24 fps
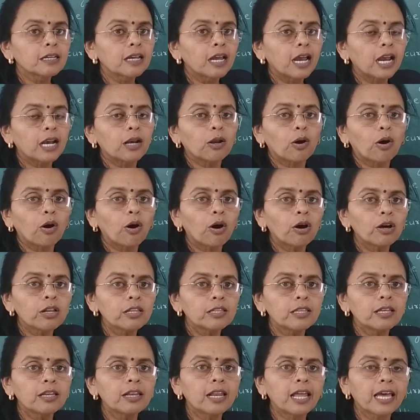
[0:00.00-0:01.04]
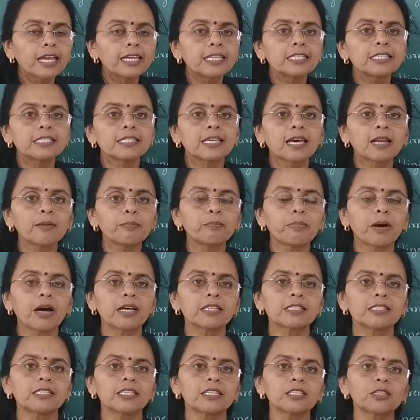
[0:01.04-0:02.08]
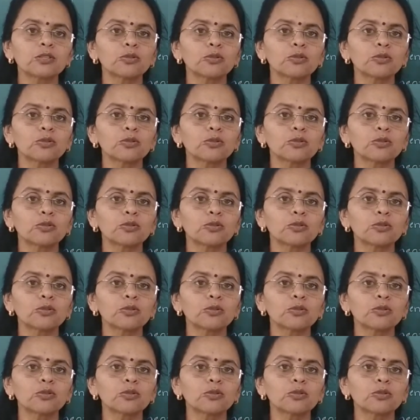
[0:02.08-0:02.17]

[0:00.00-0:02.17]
and all the lines are passing